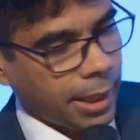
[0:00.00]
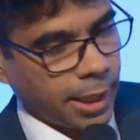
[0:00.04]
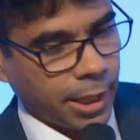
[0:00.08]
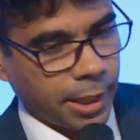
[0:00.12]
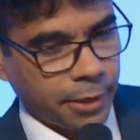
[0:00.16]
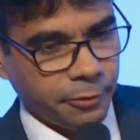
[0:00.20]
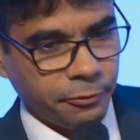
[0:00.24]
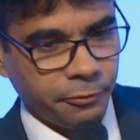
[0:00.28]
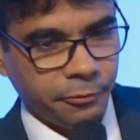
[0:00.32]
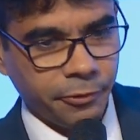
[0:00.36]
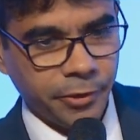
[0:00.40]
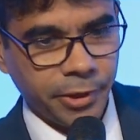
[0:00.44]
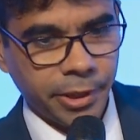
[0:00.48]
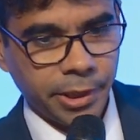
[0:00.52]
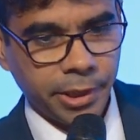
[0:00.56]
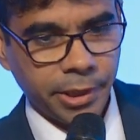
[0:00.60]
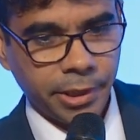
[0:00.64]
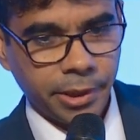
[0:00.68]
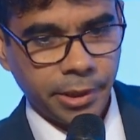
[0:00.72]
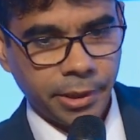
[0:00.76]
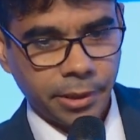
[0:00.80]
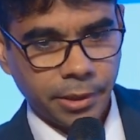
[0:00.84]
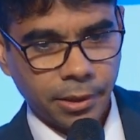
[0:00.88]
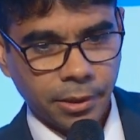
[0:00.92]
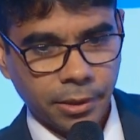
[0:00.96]
and
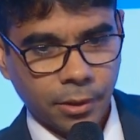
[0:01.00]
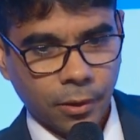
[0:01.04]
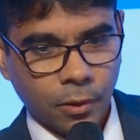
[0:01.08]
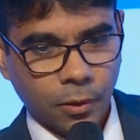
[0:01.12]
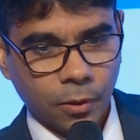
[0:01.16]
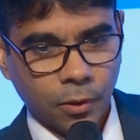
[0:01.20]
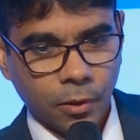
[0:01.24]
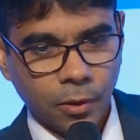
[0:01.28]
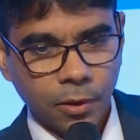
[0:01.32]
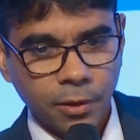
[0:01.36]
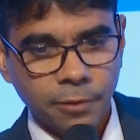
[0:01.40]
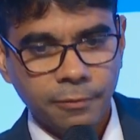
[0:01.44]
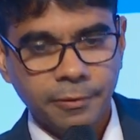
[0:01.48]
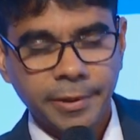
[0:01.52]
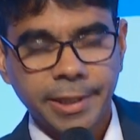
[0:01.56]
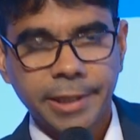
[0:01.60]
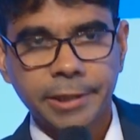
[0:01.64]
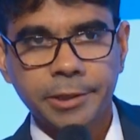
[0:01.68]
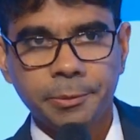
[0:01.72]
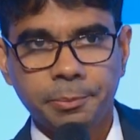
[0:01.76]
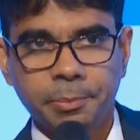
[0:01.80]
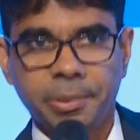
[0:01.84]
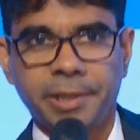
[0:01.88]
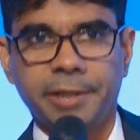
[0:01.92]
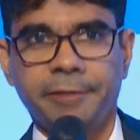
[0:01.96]
we
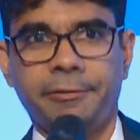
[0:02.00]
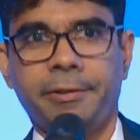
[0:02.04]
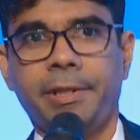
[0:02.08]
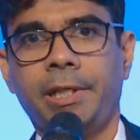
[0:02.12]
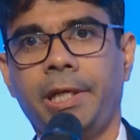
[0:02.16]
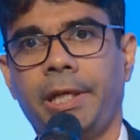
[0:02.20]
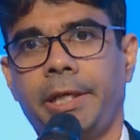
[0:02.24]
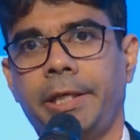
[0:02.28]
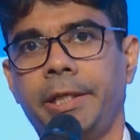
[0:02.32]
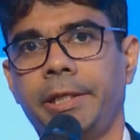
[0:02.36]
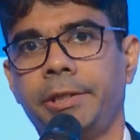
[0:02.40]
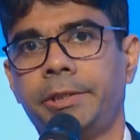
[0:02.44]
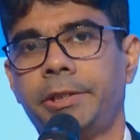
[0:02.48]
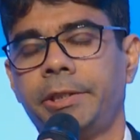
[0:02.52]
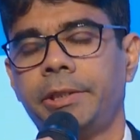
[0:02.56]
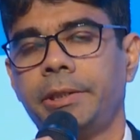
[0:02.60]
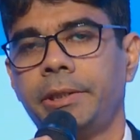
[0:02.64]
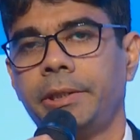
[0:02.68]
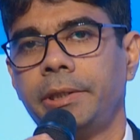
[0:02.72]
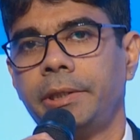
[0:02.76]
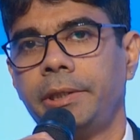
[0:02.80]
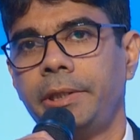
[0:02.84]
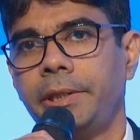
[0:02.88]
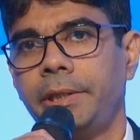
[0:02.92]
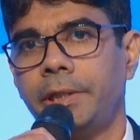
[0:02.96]
always privilege
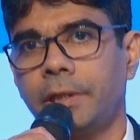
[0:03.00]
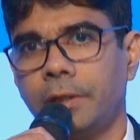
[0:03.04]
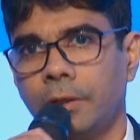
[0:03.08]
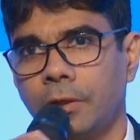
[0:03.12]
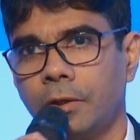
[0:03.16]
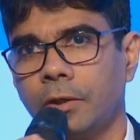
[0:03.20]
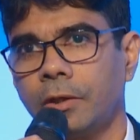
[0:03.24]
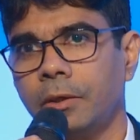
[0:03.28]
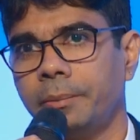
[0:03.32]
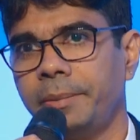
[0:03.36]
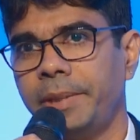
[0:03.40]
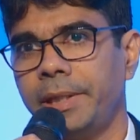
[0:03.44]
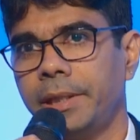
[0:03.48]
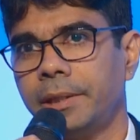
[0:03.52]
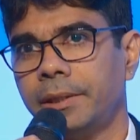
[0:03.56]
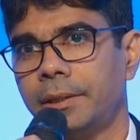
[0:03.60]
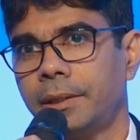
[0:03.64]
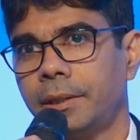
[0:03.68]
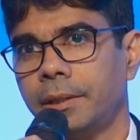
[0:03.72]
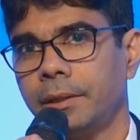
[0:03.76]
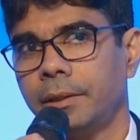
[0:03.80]
economic